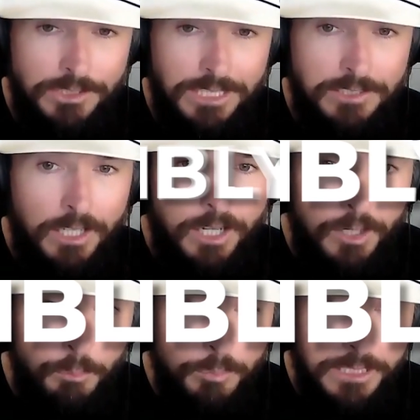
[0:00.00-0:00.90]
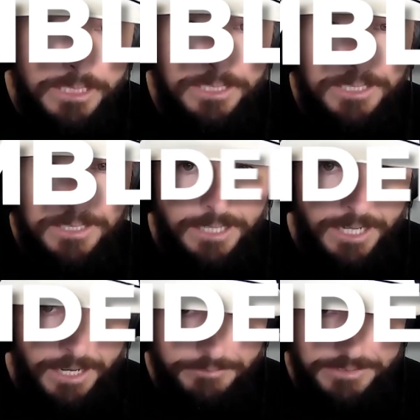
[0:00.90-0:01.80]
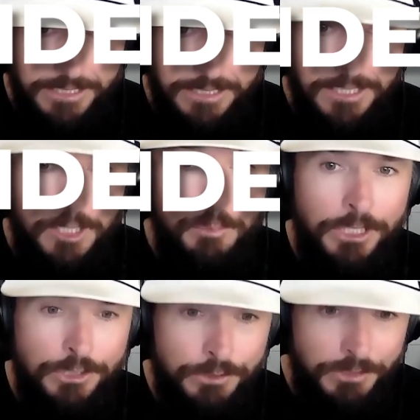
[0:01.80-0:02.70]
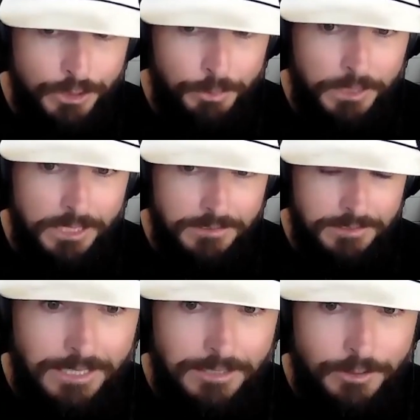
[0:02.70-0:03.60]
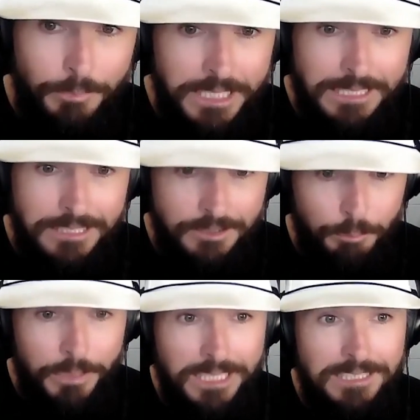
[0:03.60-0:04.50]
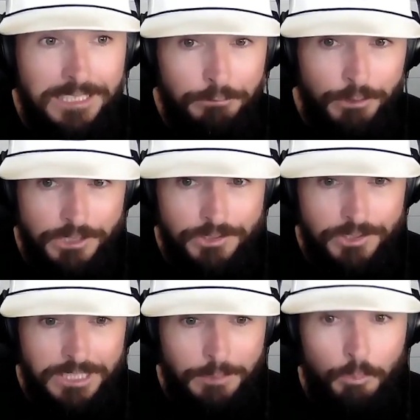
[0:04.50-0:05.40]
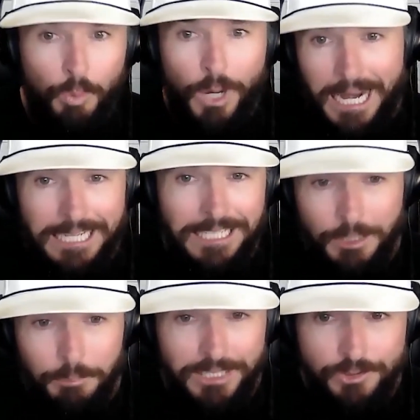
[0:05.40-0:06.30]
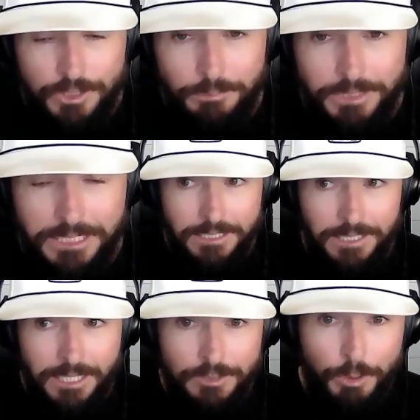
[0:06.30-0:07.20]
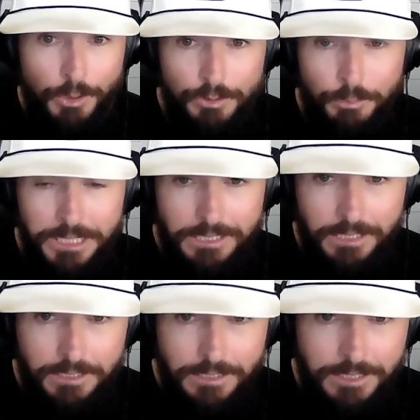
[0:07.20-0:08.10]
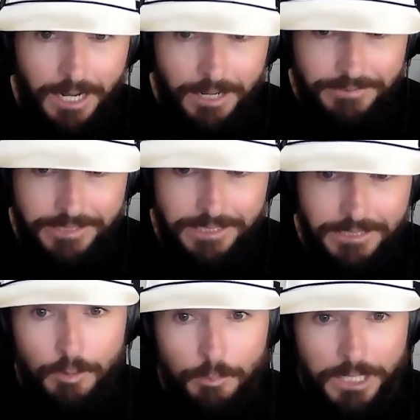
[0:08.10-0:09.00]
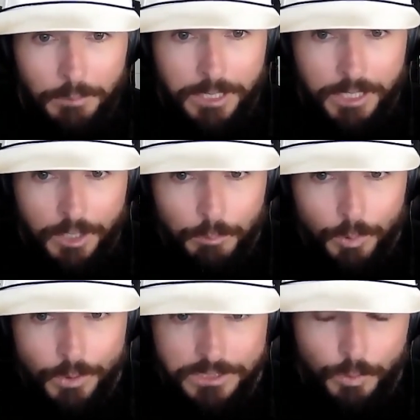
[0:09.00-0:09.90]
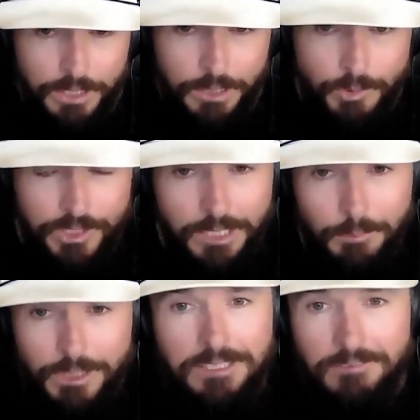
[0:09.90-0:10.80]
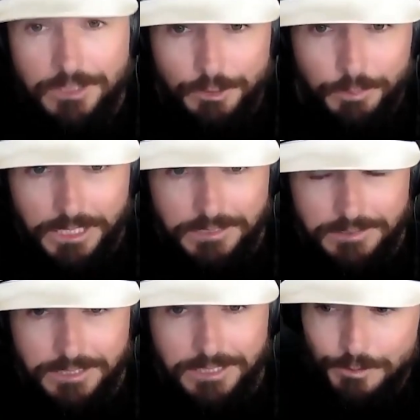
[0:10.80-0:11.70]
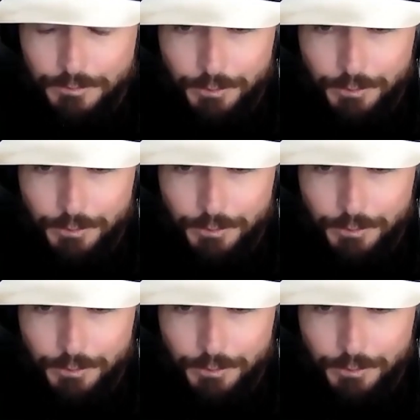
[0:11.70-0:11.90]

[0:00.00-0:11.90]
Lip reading: That's humbly confident because you've experienced it. And to me, that's a big difference than bragging about something as opposed to being confident, but I'm humble in what I'm saying because I've experienced it.